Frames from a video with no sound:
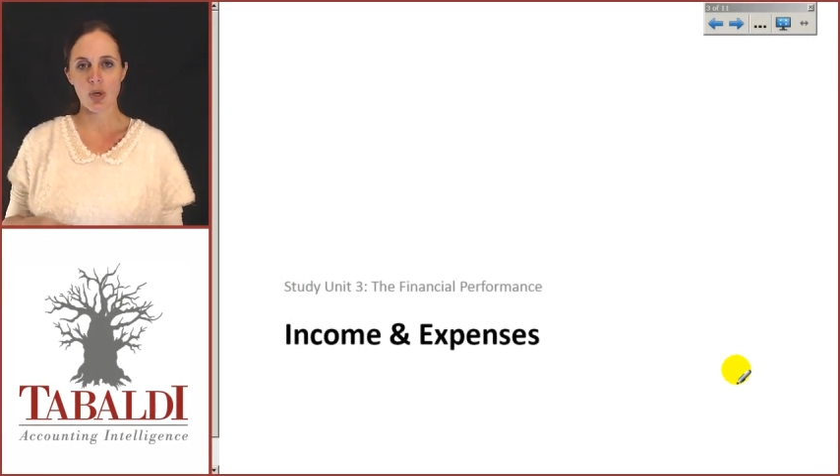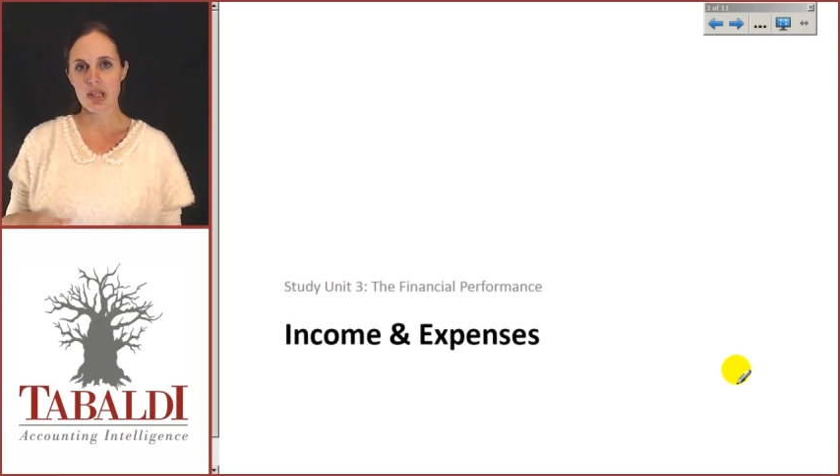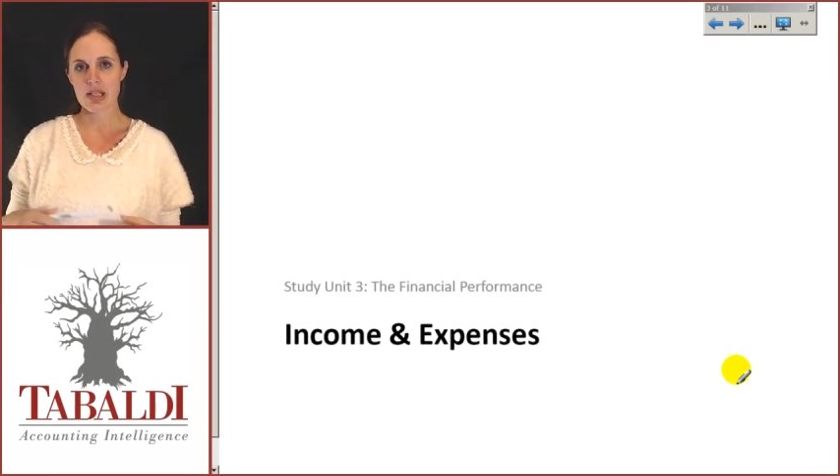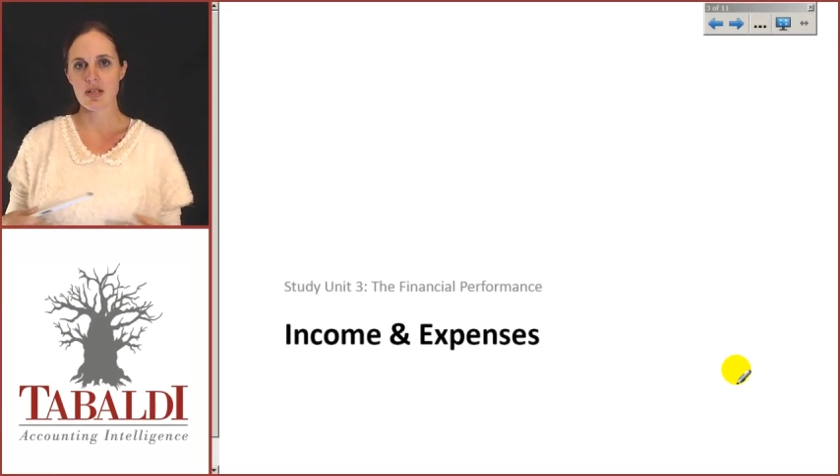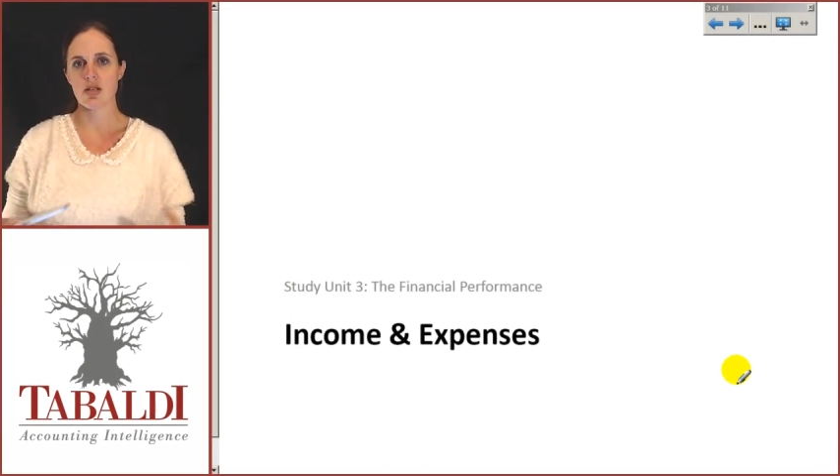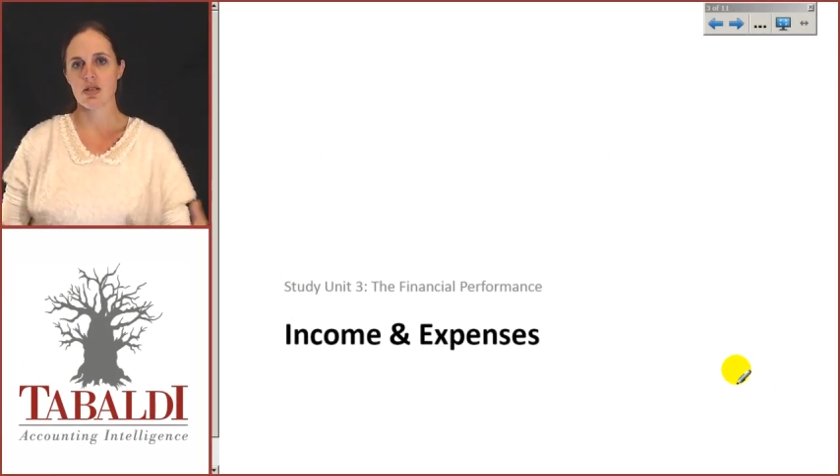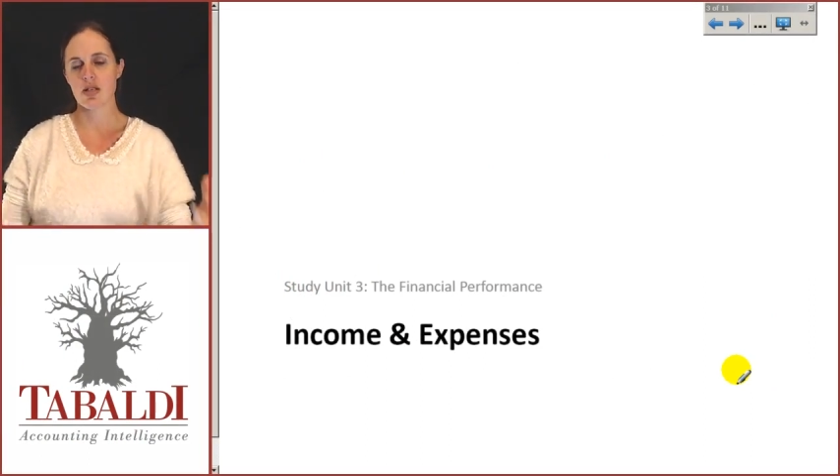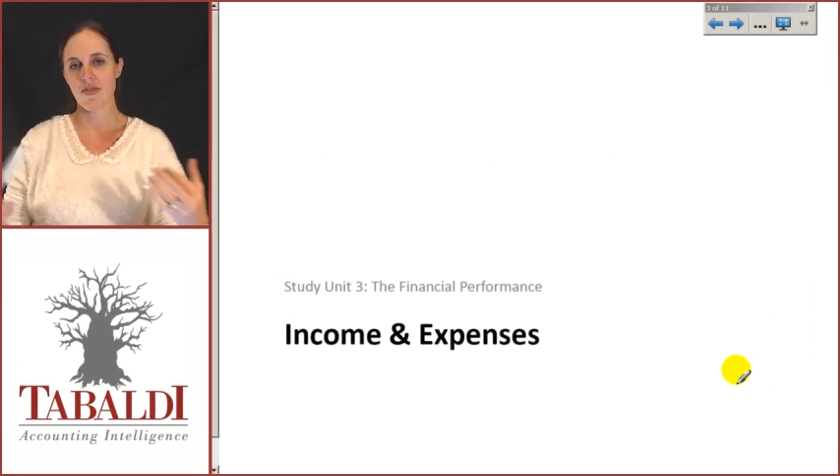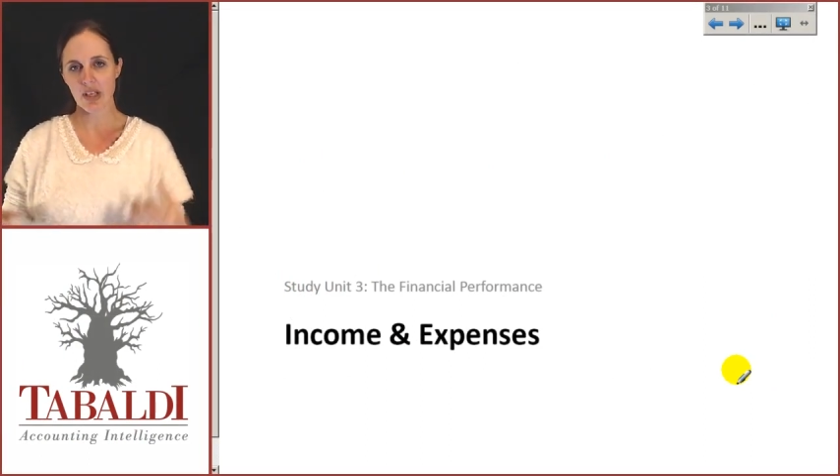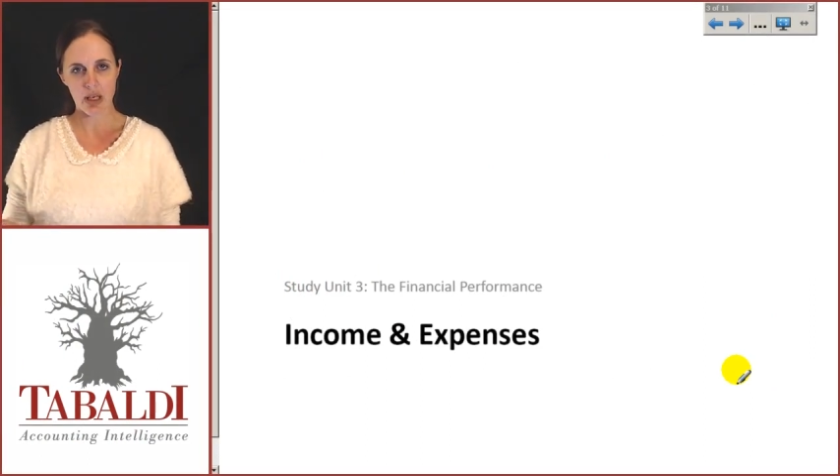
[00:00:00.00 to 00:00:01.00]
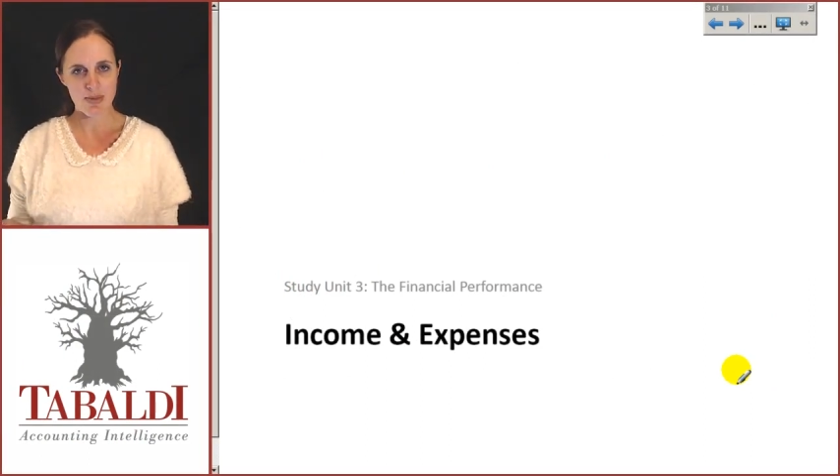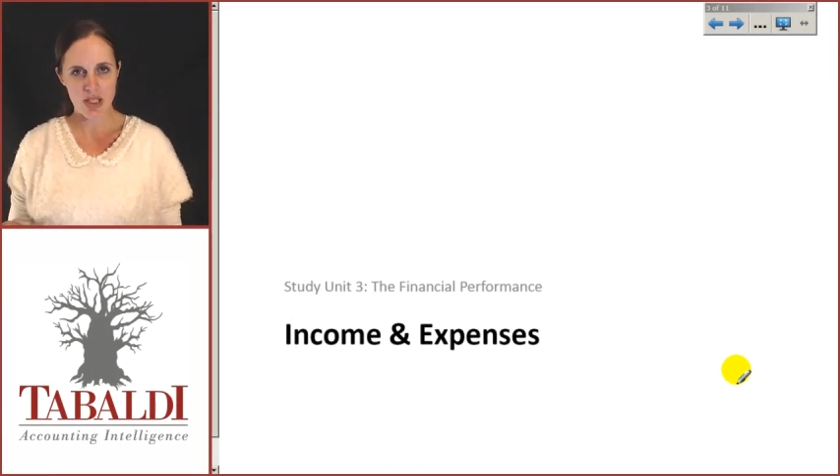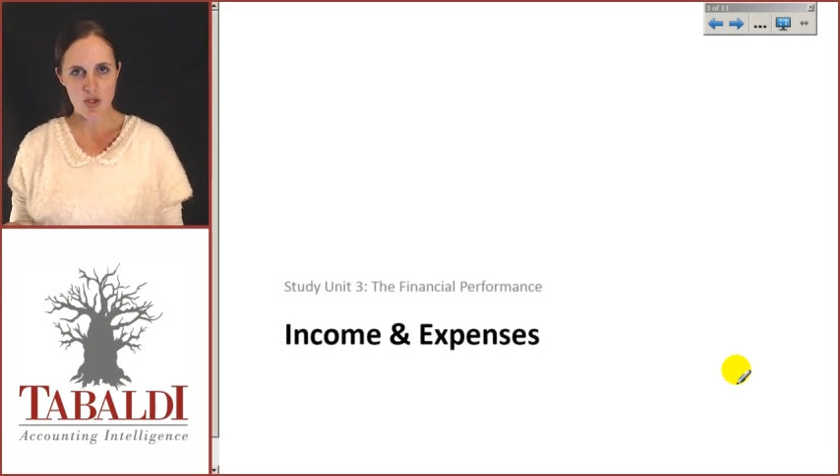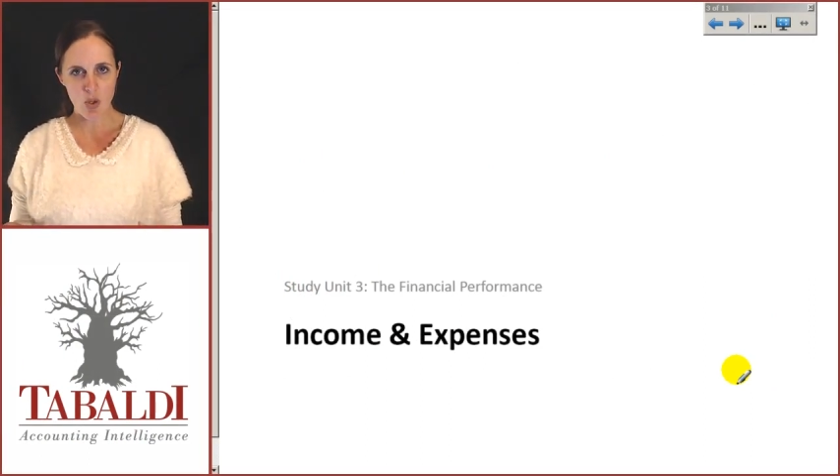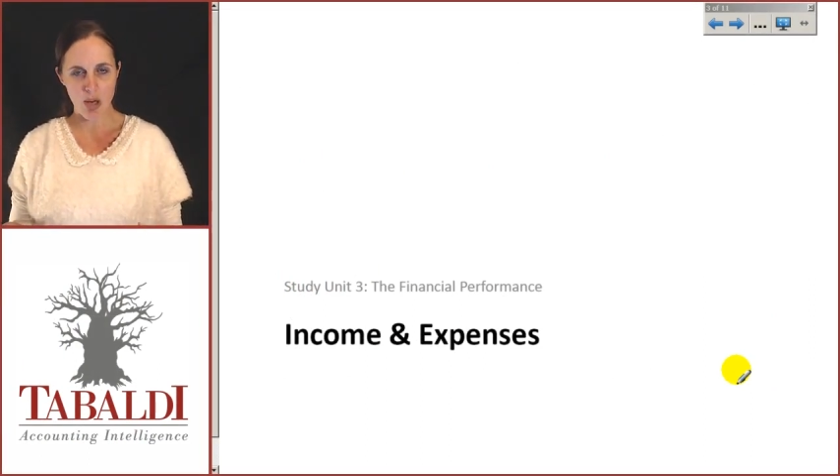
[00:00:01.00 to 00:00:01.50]
with what this is stuff that
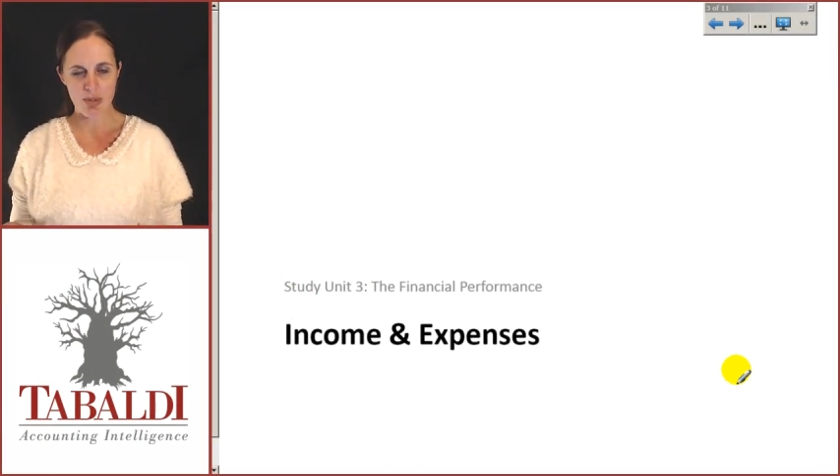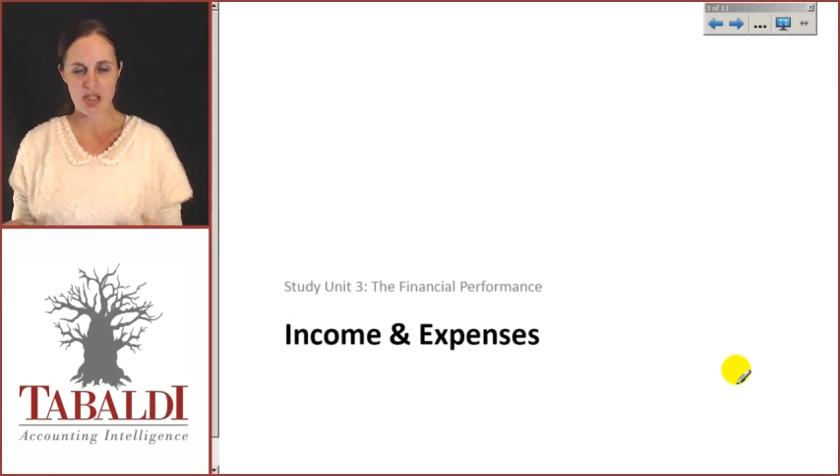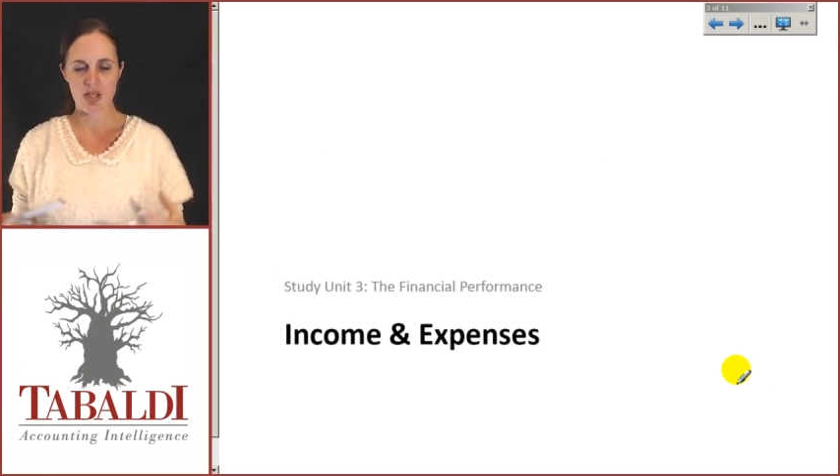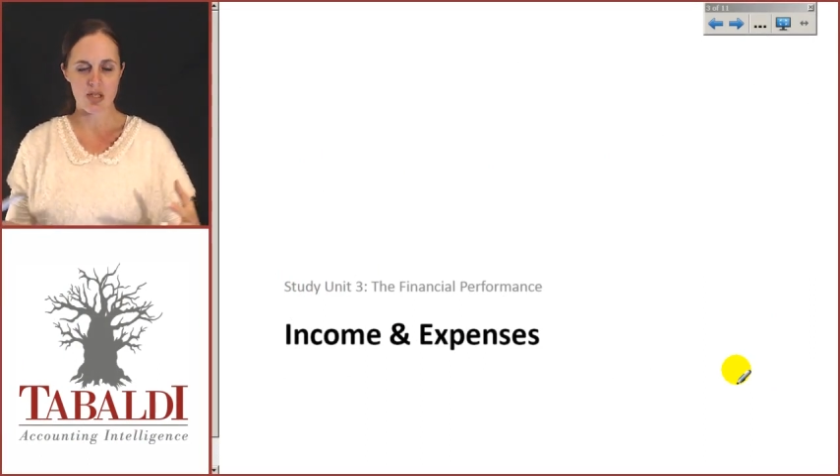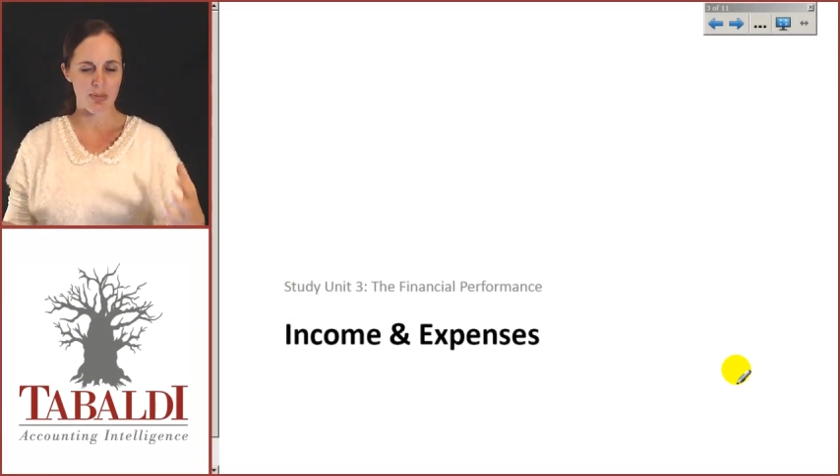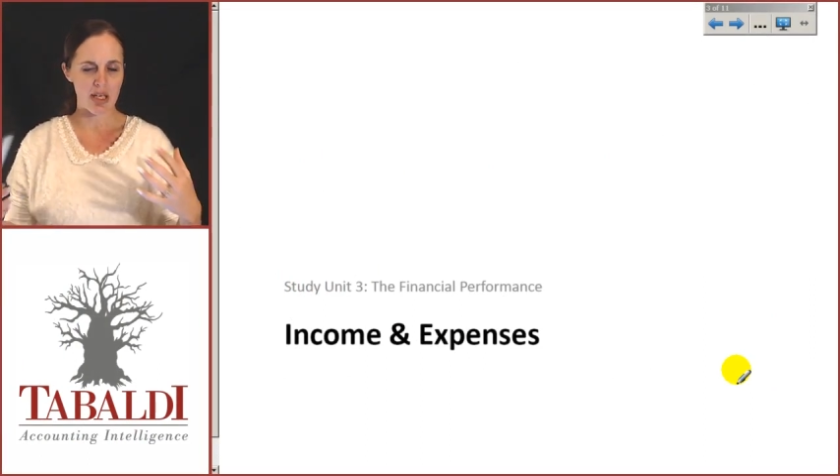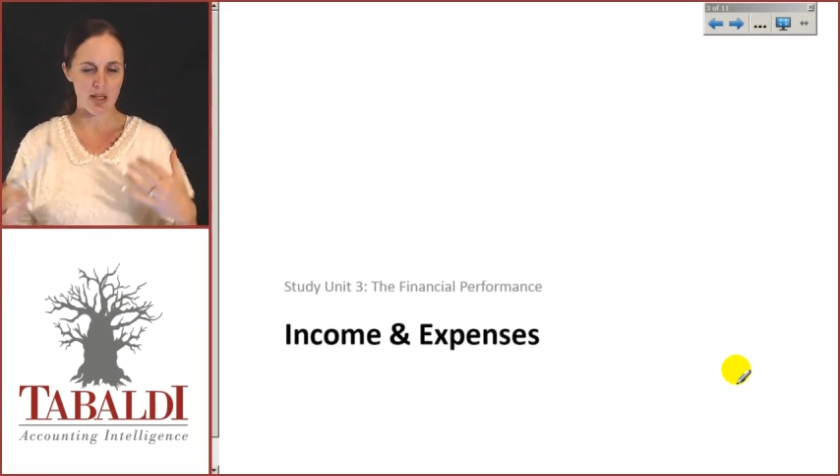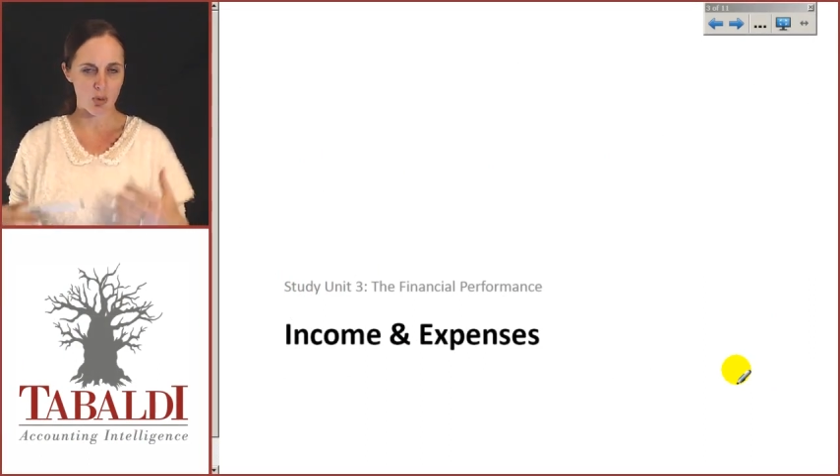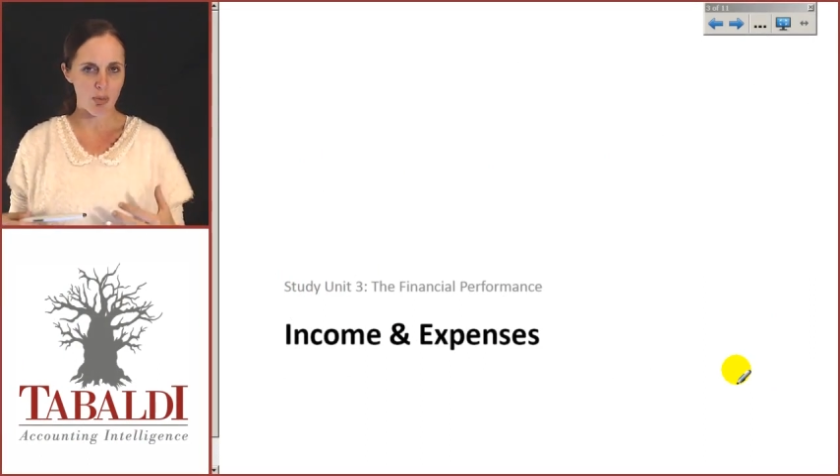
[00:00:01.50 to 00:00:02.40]
comes into our business, the money